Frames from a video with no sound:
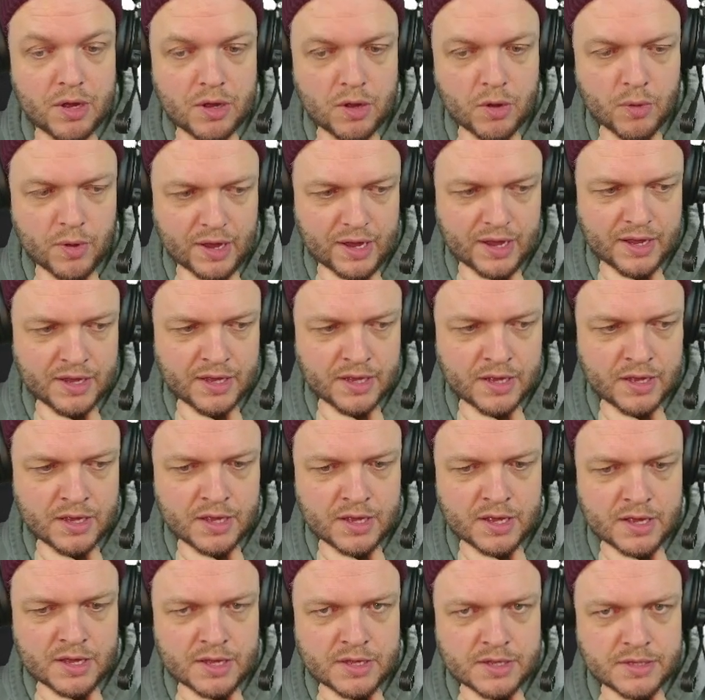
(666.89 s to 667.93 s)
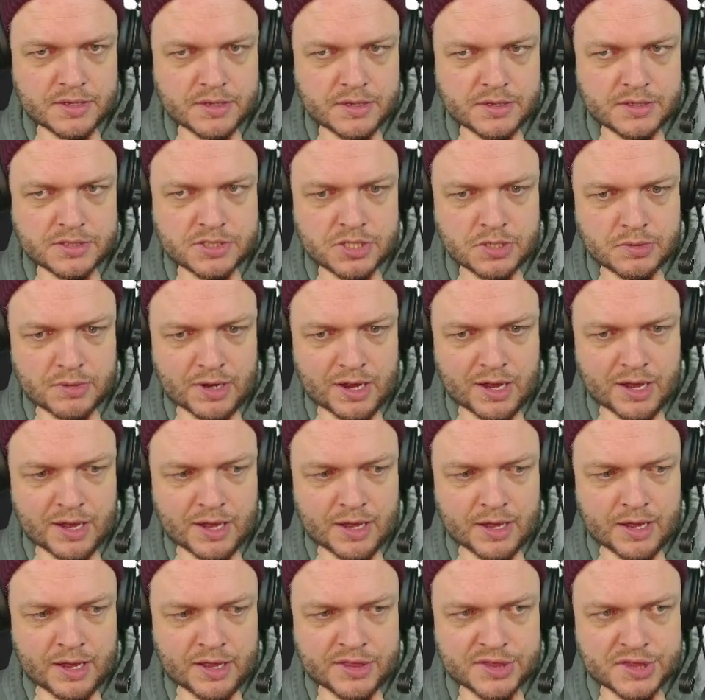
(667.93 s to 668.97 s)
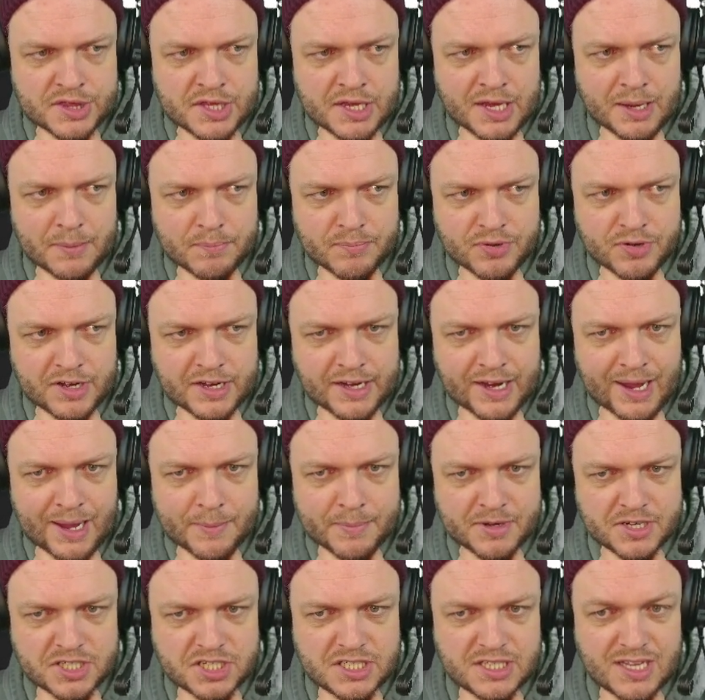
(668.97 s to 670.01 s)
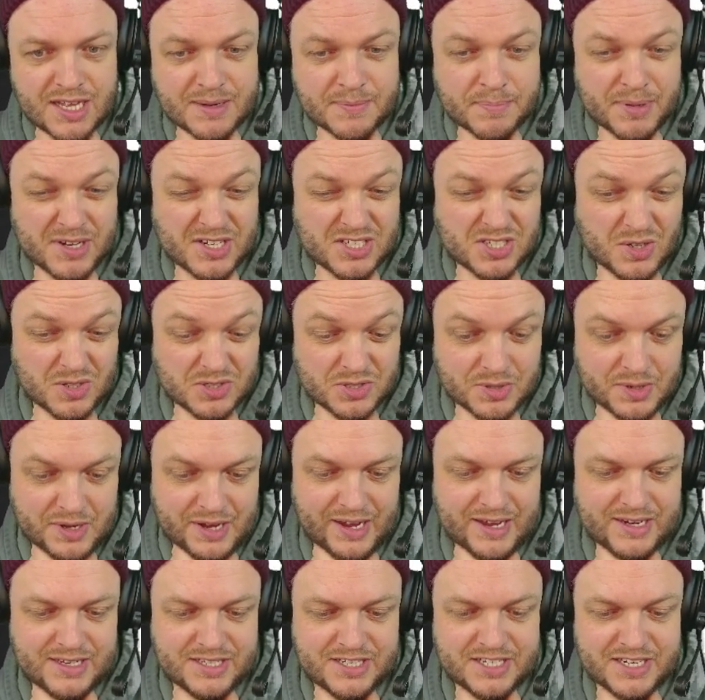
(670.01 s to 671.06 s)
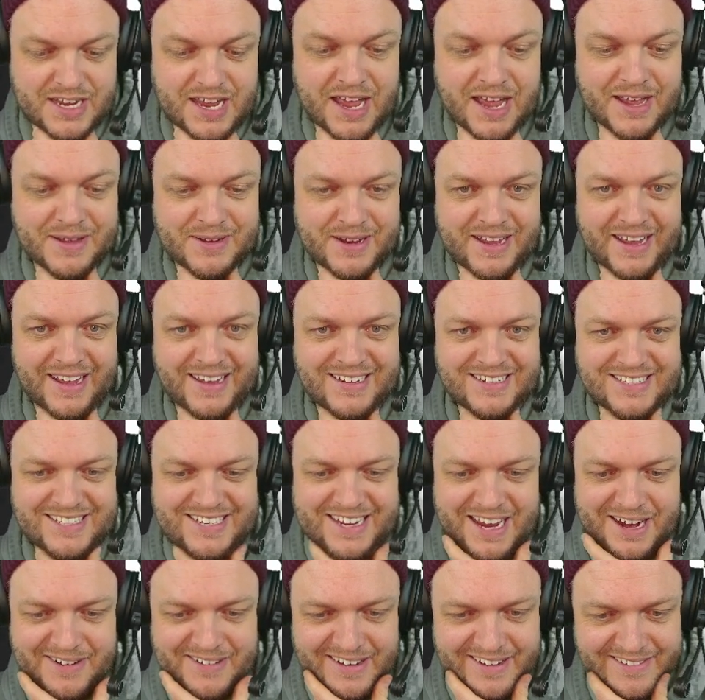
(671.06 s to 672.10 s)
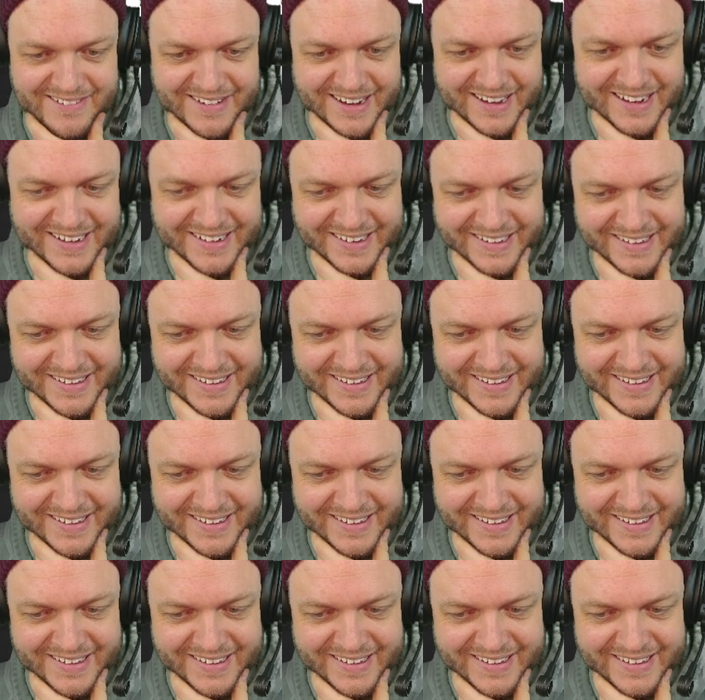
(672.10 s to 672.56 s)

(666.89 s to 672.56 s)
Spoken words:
Okay. So I think I'm pretty happy to see that, but it's also kind of scary, right?